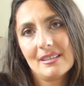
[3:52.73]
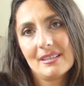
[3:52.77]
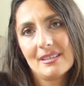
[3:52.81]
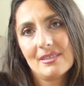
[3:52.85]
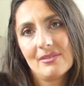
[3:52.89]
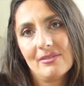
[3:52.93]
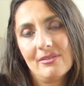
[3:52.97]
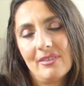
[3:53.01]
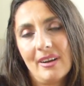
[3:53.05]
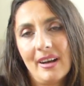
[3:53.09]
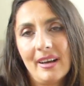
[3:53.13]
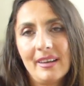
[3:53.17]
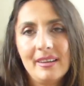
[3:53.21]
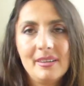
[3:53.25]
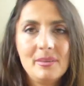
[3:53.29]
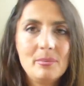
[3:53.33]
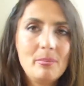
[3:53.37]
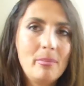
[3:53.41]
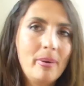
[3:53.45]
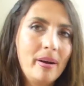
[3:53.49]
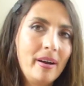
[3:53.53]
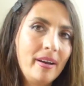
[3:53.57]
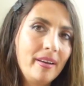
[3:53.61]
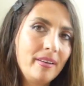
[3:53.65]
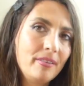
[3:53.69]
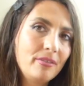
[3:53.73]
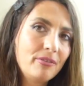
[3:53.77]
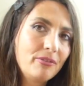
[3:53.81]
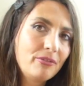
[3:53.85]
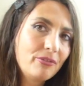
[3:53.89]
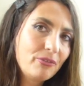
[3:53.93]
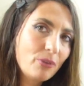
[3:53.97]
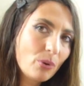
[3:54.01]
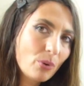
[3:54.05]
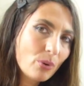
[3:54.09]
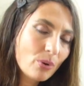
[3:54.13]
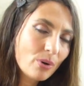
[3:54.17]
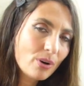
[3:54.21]
divided by
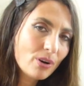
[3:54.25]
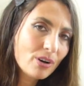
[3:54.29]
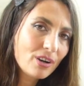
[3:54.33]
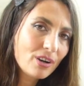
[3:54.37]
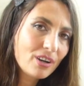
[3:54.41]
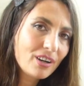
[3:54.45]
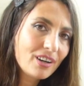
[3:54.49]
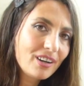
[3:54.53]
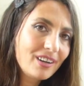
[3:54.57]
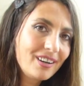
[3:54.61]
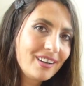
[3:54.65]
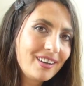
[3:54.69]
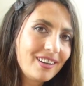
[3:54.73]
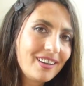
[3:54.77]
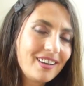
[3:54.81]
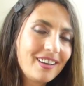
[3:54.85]
4,